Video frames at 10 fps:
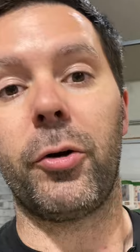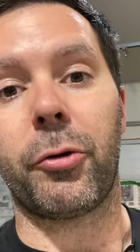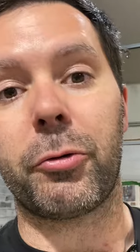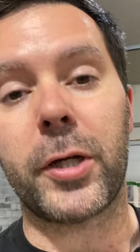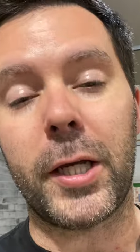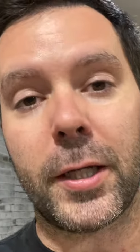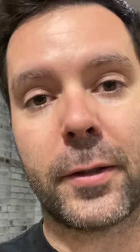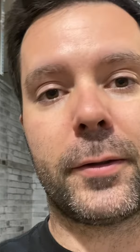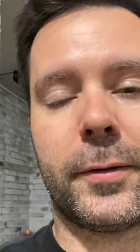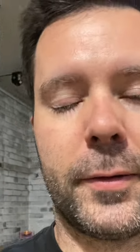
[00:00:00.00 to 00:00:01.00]
3
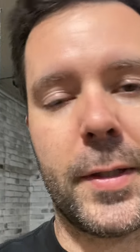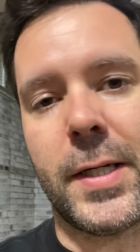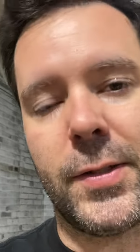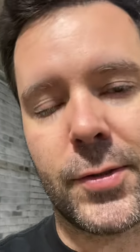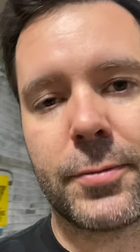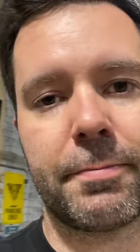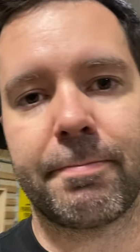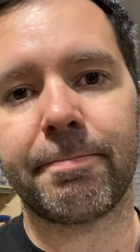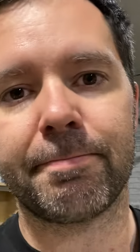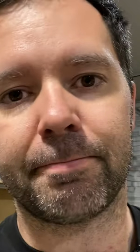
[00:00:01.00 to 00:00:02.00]
is
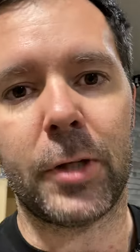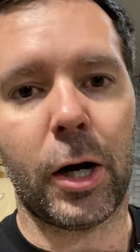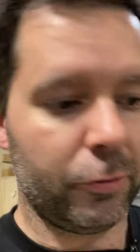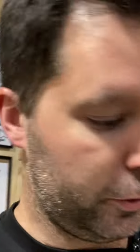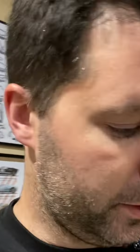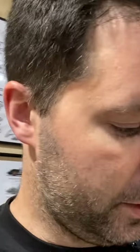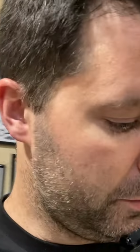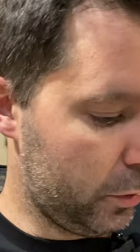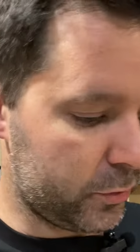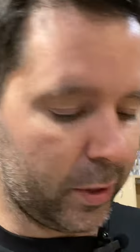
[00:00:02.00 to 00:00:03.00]
not really the
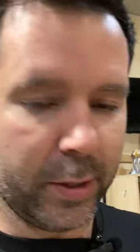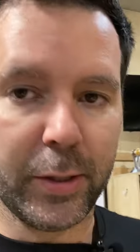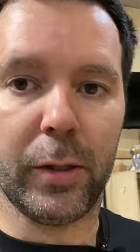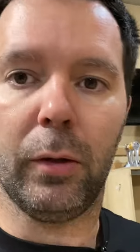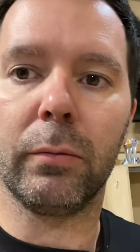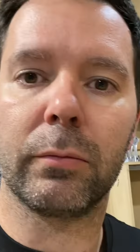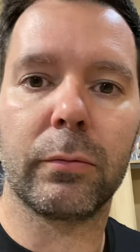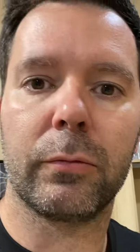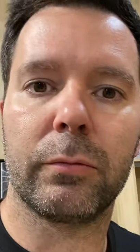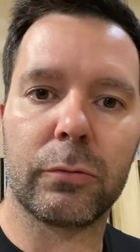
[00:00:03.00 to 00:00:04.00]
most ideal
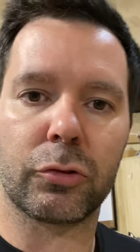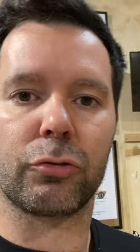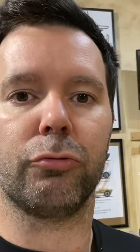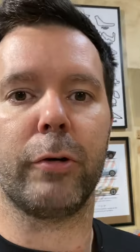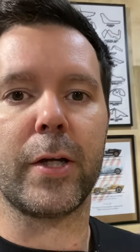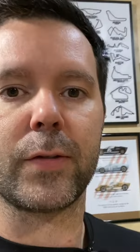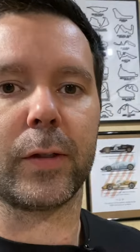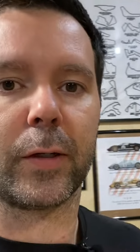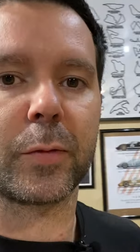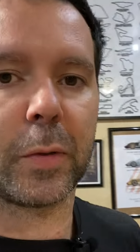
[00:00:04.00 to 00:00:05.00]
racing
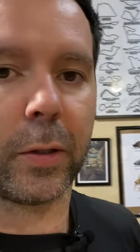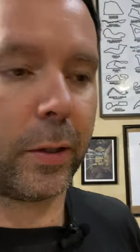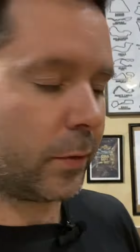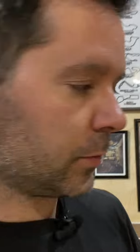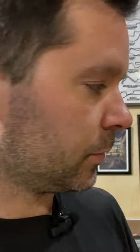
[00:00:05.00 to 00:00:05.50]
experience.